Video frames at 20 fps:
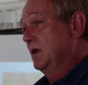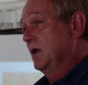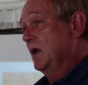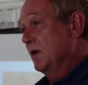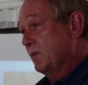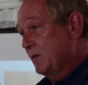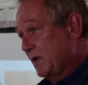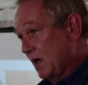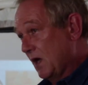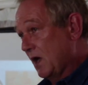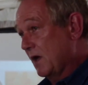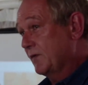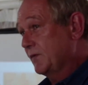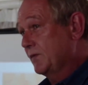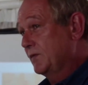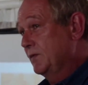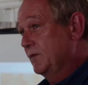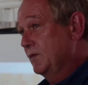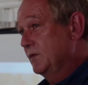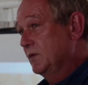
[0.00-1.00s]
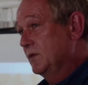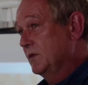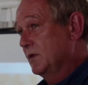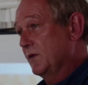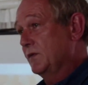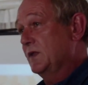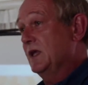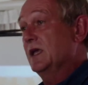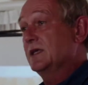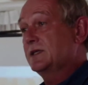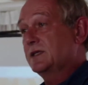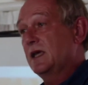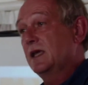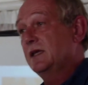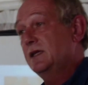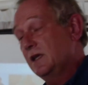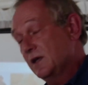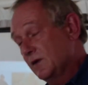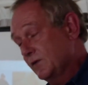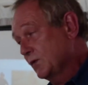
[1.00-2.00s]
on behalf of the
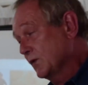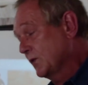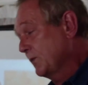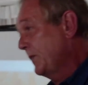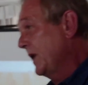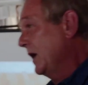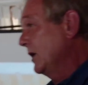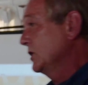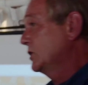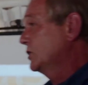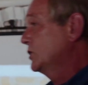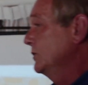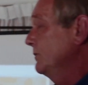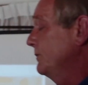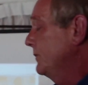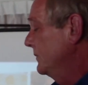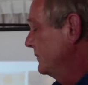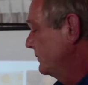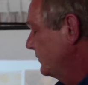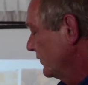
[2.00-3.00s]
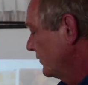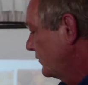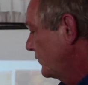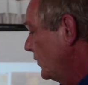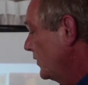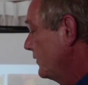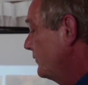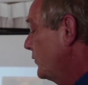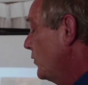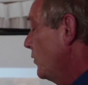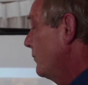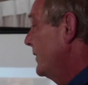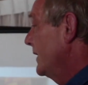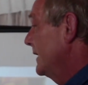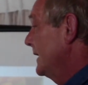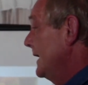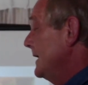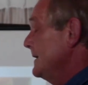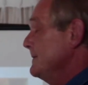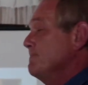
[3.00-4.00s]
SADF with paratroop with 44
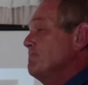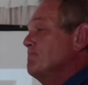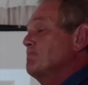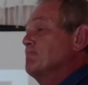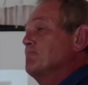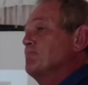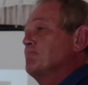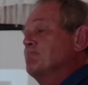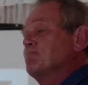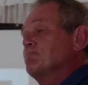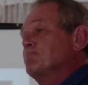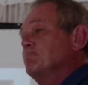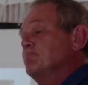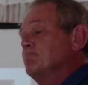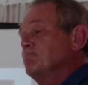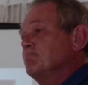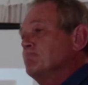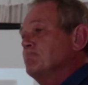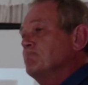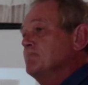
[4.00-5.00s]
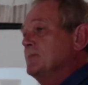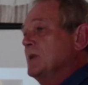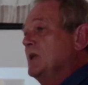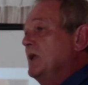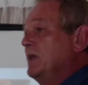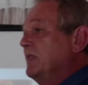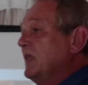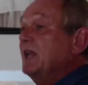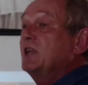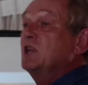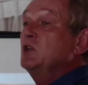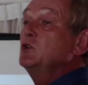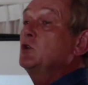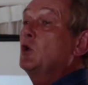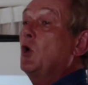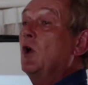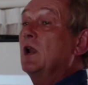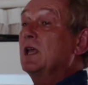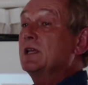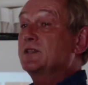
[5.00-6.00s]
Brigade. They didn't
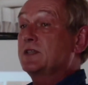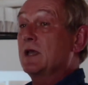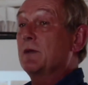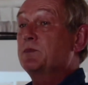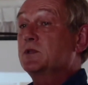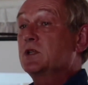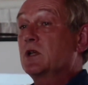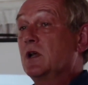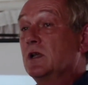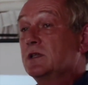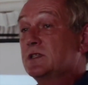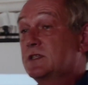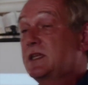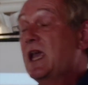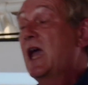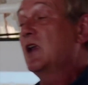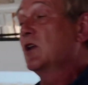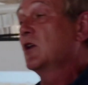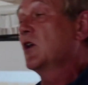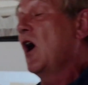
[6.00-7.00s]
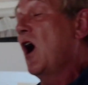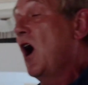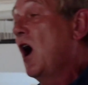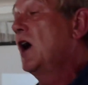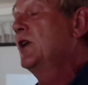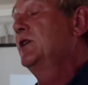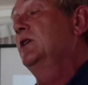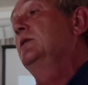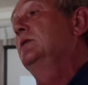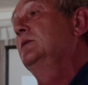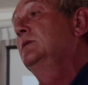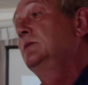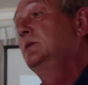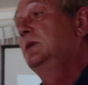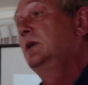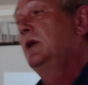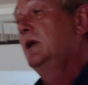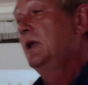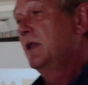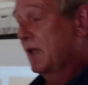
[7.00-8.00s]
call us up to go and stand guard
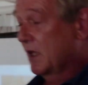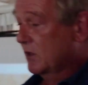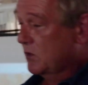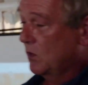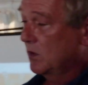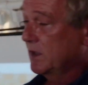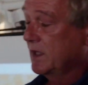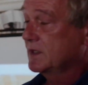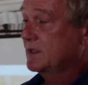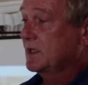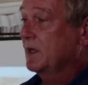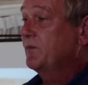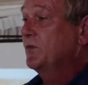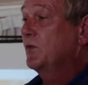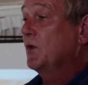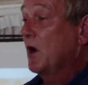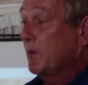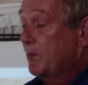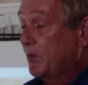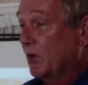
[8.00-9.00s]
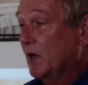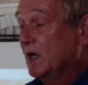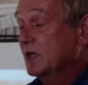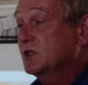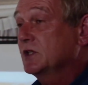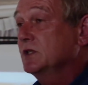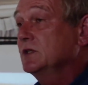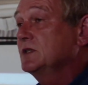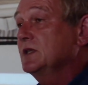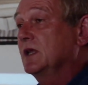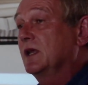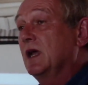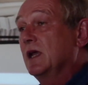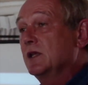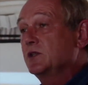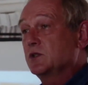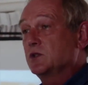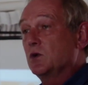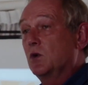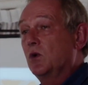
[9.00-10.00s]
they called us up for operations, and
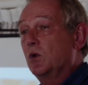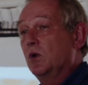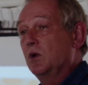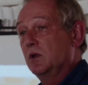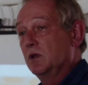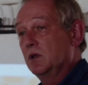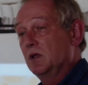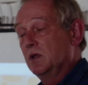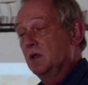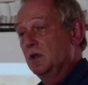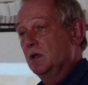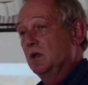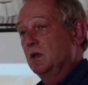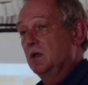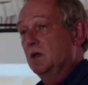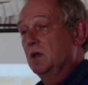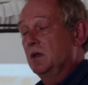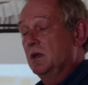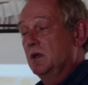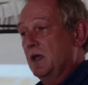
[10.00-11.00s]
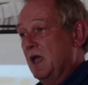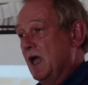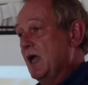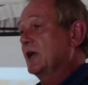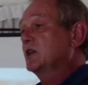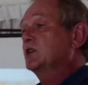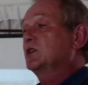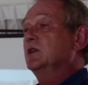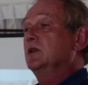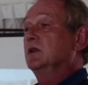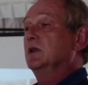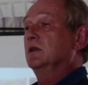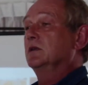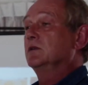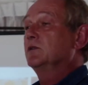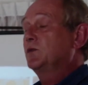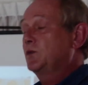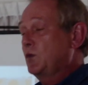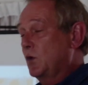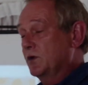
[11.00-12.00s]
I saw action
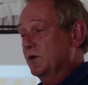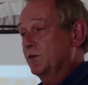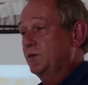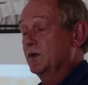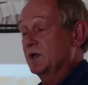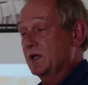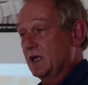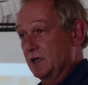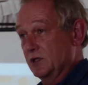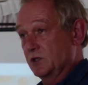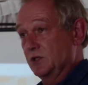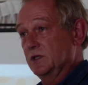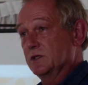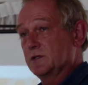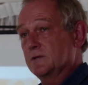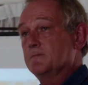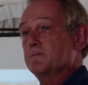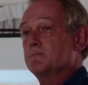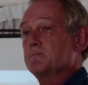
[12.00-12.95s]
in four different countries.